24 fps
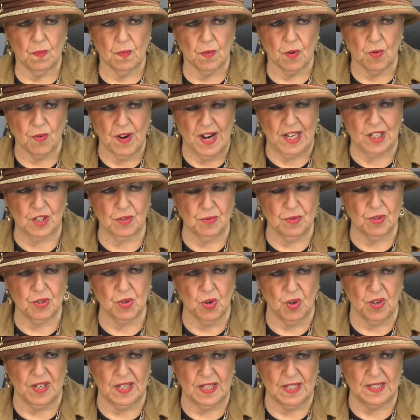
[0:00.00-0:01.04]
grassroots
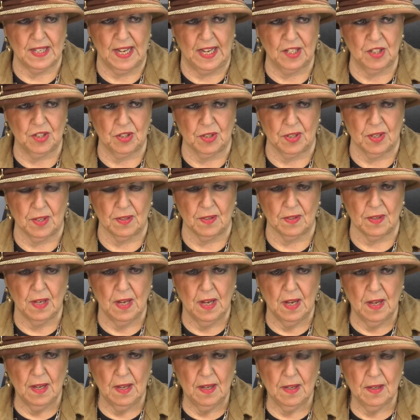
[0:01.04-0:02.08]
organization
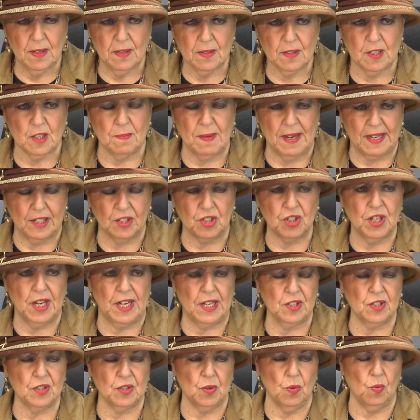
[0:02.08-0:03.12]
to make a
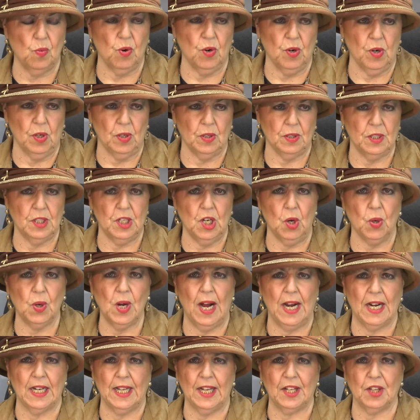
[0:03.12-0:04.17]
change in the world,
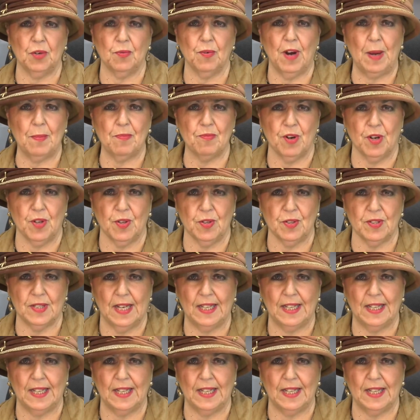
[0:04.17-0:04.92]
kind of like the Wright brothers.